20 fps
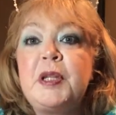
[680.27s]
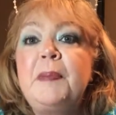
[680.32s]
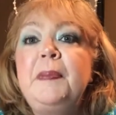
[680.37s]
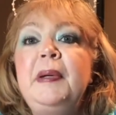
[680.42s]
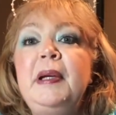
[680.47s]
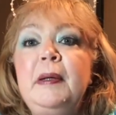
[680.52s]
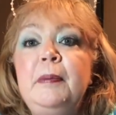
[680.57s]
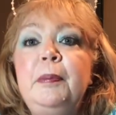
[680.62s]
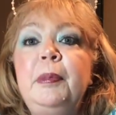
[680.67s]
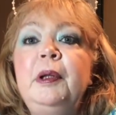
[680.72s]
of
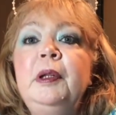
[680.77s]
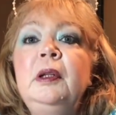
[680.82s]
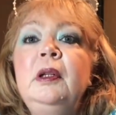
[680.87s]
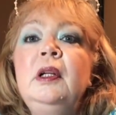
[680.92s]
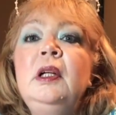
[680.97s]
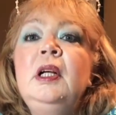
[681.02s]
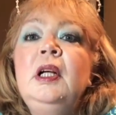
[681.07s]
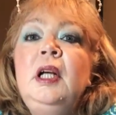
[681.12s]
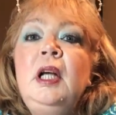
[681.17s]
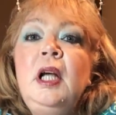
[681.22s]
people
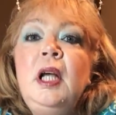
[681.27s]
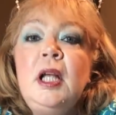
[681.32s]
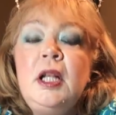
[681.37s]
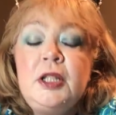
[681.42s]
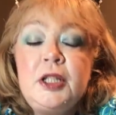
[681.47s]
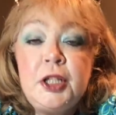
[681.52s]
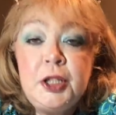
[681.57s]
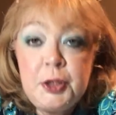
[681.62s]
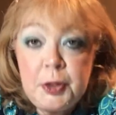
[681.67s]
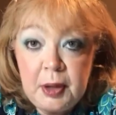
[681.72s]

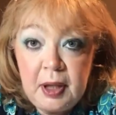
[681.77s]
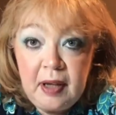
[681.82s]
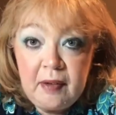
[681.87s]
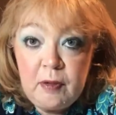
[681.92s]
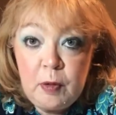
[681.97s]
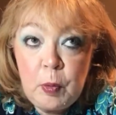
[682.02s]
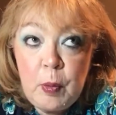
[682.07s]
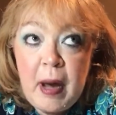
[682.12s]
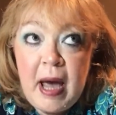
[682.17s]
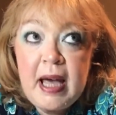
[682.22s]
to do
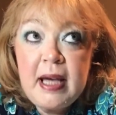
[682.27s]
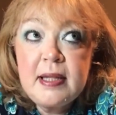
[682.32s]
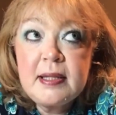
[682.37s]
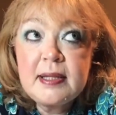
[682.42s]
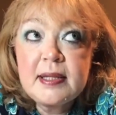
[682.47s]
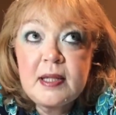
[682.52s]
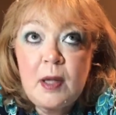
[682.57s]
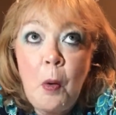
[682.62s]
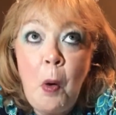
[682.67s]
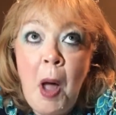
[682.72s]
giveaways.
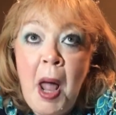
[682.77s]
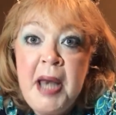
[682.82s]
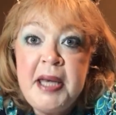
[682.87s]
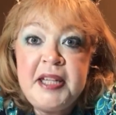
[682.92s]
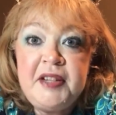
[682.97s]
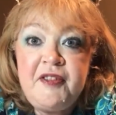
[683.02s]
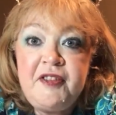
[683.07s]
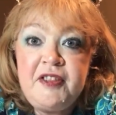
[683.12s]
So on